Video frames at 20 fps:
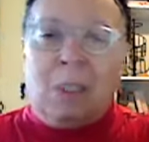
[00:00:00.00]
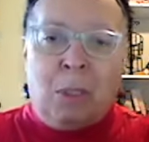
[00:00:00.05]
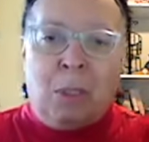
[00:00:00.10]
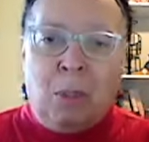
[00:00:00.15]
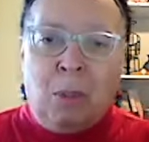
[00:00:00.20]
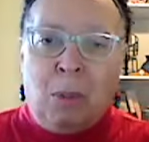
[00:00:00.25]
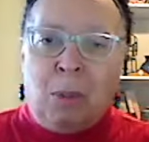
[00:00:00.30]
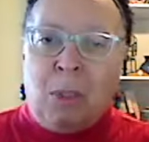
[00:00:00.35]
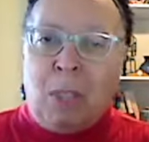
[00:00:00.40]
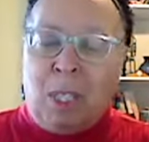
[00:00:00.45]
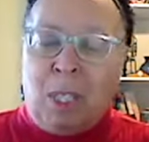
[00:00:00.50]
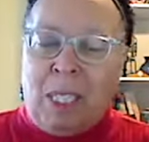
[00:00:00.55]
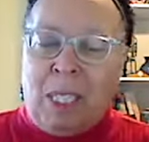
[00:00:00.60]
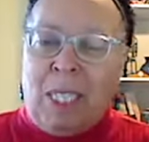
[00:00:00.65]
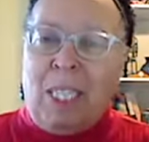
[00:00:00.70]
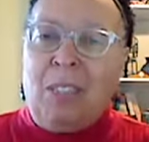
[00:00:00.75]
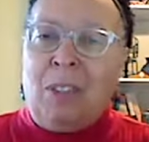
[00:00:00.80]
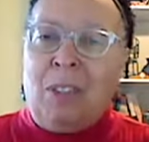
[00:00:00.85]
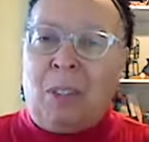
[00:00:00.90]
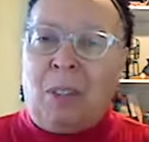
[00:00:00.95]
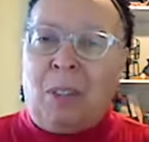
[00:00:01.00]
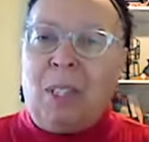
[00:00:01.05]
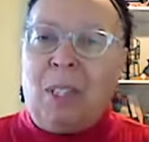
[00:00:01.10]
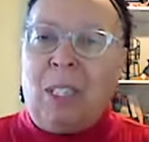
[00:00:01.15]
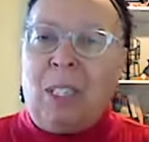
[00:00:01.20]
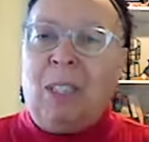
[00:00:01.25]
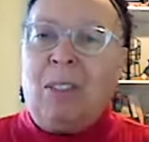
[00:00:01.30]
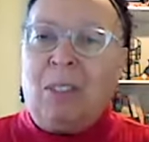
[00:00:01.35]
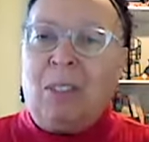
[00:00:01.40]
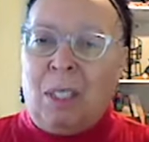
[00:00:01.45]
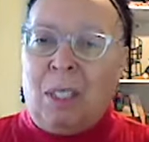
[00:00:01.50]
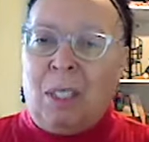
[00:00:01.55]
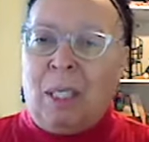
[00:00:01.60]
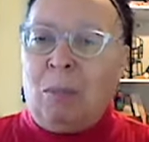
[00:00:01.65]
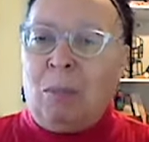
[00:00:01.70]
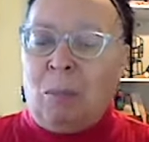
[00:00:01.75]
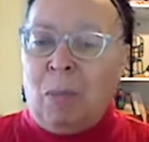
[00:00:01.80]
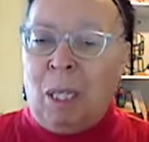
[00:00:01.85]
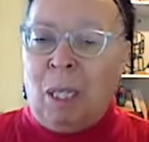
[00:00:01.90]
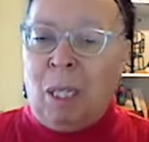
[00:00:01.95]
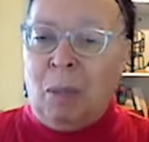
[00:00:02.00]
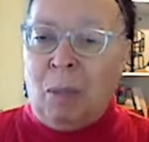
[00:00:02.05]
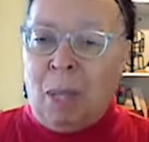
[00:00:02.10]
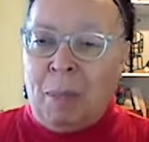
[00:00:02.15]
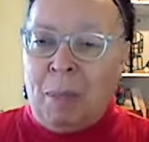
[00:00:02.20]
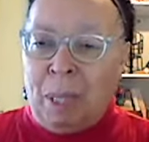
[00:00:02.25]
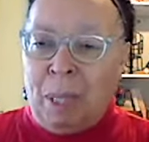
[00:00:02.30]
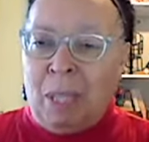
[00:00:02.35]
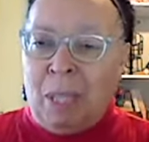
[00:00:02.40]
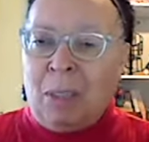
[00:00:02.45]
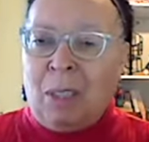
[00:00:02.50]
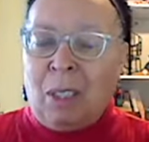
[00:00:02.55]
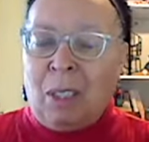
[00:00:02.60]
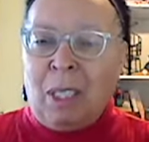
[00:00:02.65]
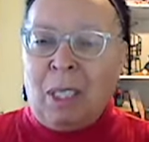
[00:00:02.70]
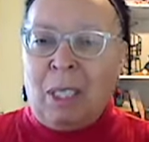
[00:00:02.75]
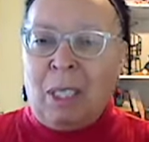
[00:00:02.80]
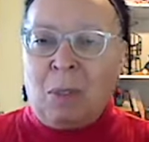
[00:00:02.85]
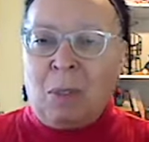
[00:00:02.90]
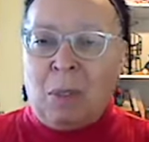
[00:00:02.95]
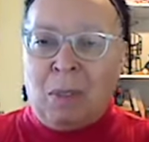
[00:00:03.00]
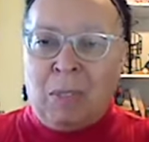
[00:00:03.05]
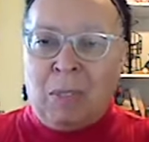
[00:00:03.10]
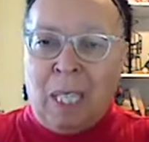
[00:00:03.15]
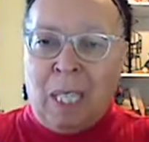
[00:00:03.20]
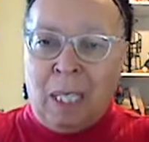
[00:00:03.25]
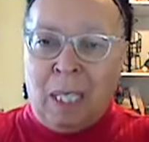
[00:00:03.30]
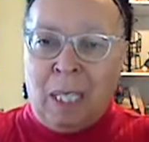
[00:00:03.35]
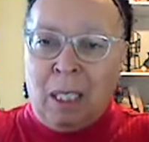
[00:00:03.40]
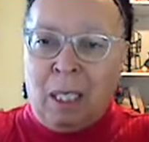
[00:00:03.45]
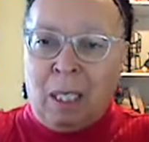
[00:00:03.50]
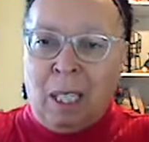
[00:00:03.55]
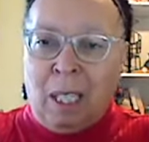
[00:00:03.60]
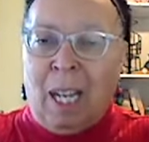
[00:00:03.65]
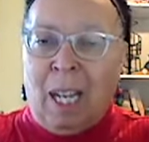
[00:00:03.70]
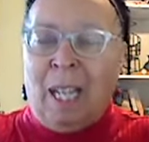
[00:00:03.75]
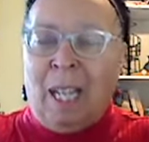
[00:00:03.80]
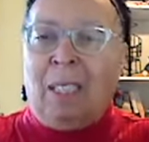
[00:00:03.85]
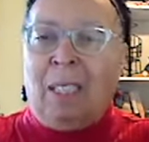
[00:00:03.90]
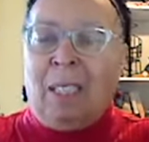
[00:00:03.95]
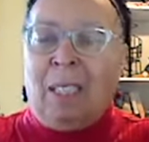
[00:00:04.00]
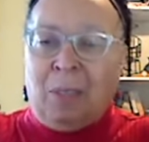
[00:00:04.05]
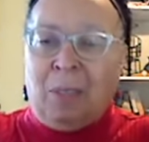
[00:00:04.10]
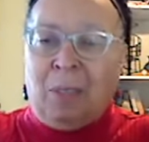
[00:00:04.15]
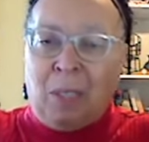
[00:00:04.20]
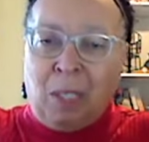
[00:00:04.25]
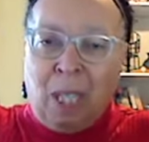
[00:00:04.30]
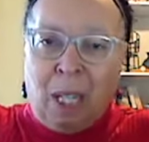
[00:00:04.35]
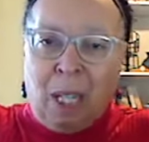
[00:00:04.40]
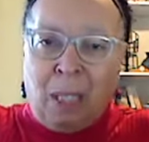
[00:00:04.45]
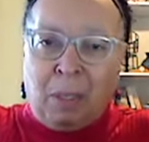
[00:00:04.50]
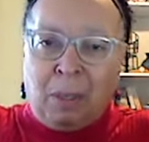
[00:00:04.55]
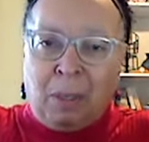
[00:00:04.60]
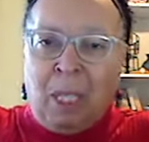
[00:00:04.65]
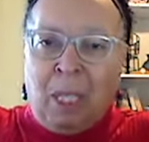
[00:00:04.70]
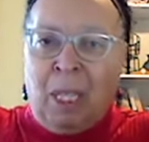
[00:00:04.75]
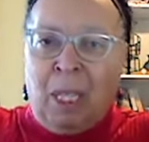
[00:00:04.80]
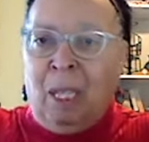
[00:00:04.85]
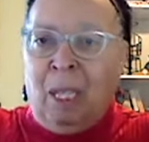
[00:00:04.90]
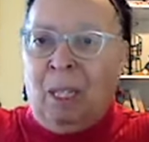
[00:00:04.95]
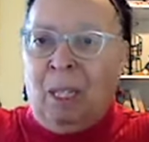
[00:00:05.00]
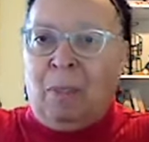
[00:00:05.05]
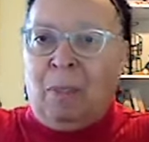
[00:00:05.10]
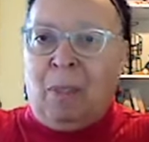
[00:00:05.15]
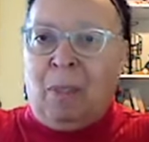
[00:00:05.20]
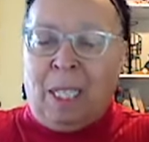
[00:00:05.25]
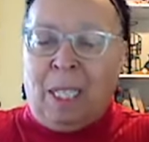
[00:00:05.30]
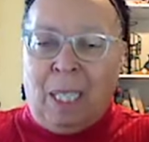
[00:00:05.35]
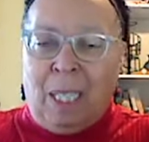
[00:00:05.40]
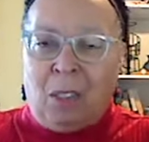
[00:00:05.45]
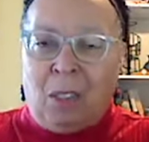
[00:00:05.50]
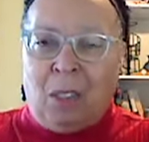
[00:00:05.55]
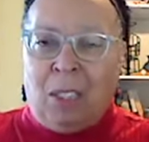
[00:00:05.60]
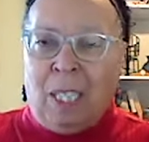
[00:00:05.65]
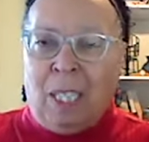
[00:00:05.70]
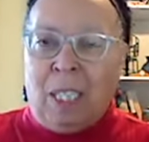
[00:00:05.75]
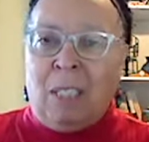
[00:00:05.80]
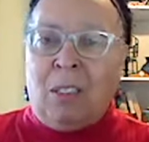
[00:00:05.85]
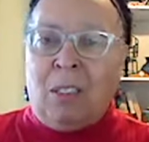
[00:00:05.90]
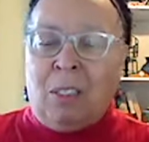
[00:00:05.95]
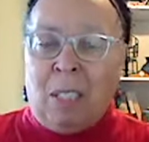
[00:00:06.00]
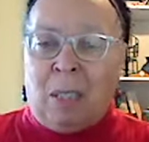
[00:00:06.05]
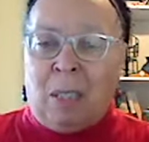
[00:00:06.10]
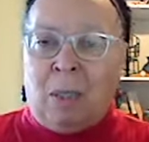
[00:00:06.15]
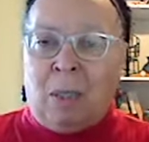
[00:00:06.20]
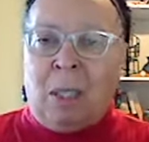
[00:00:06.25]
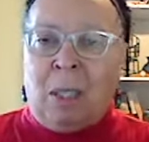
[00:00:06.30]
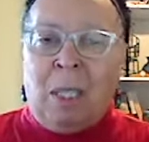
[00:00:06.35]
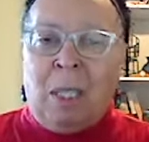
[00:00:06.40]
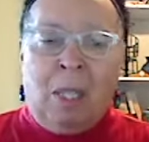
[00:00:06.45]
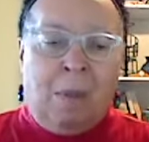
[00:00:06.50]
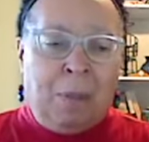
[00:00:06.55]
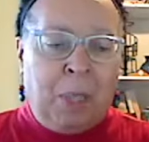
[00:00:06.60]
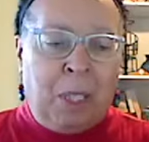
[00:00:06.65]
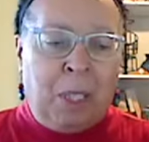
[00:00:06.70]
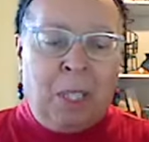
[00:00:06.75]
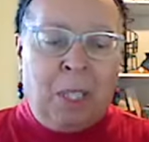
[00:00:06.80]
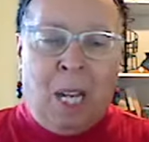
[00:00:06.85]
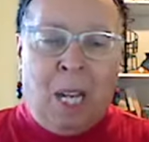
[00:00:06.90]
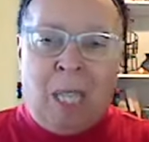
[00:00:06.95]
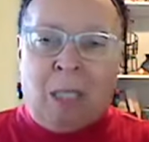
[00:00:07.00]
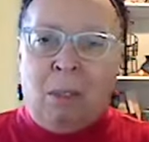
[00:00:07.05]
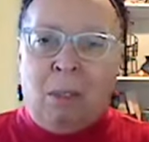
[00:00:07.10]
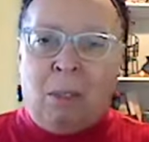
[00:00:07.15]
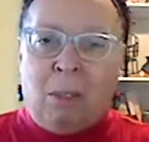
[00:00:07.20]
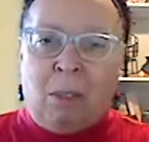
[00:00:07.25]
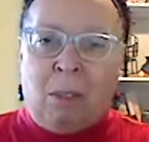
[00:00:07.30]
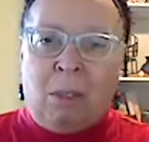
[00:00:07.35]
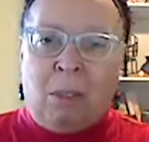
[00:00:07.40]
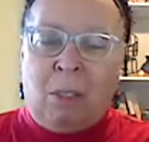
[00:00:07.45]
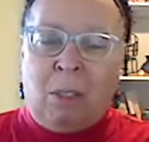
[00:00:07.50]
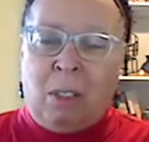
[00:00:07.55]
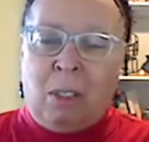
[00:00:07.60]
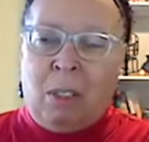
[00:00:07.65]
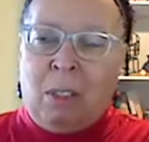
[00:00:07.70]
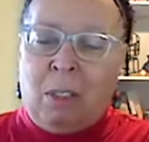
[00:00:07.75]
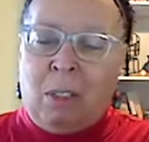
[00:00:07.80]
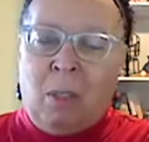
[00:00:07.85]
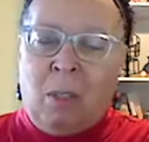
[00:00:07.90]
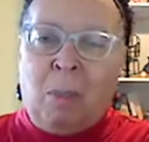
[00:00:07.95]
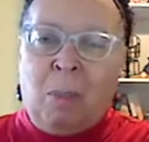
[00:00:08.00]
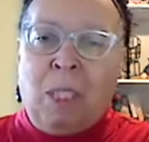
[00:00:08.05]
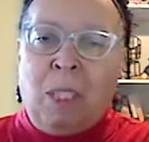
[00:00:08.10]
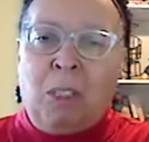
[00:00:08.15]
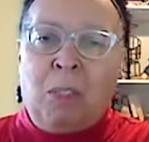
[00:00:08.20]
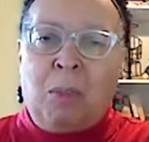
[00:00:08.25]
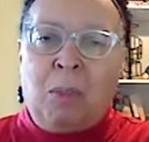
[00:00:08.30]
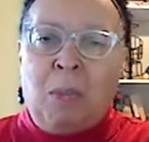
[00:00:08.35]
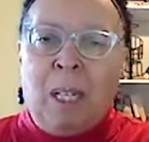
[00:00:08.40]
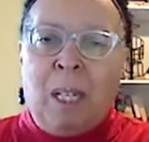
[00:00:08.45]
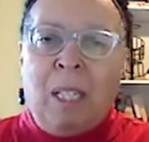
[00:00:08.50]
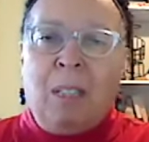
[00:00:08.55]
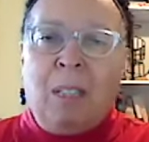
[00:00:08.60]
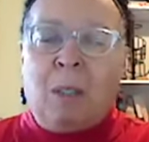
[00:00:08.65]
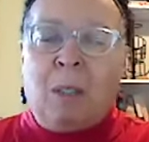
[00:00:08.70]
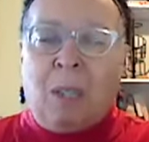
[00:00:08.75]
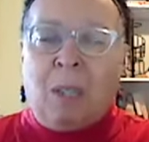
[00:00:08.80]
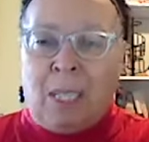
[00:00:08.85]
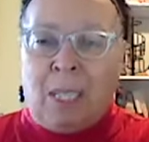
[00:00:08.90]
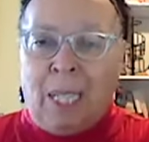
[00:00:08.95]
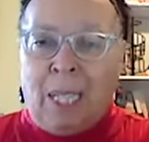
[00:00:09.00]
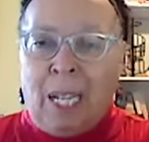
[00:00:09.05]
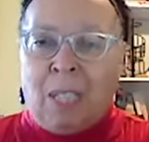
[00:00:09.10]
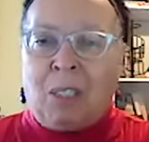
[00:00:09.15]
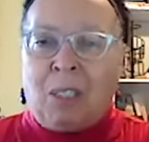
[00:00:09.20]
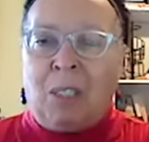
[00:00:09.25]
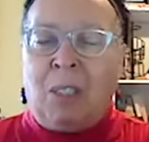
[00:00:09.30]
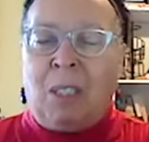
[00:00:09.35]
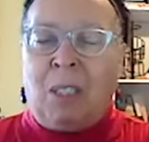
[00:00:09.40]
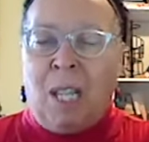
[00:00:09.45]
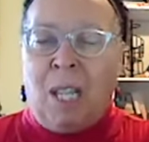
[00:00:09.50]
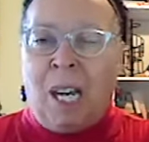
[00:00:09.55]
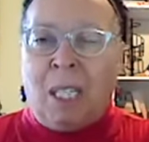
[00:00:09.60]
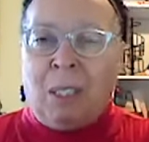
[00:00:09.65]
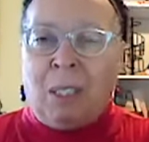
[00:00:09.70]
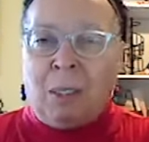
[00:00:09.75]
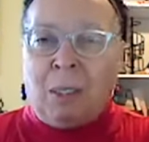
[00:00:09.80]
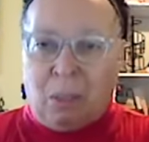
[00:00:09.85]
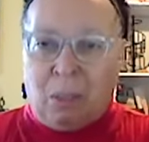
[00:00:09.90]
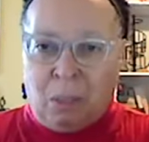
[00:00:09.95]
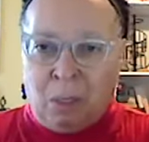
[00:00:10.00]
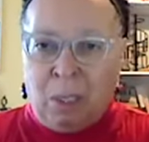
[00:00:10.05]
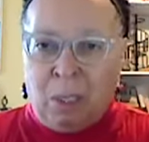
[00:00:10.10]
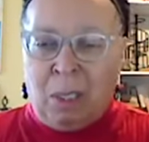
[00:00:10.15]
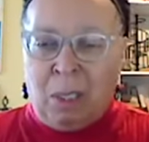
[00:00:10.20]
those are the kinds of things that when we basically sort of get into the high level of financial aid, et cetera, the dollars are, so many strings are attached to the dollars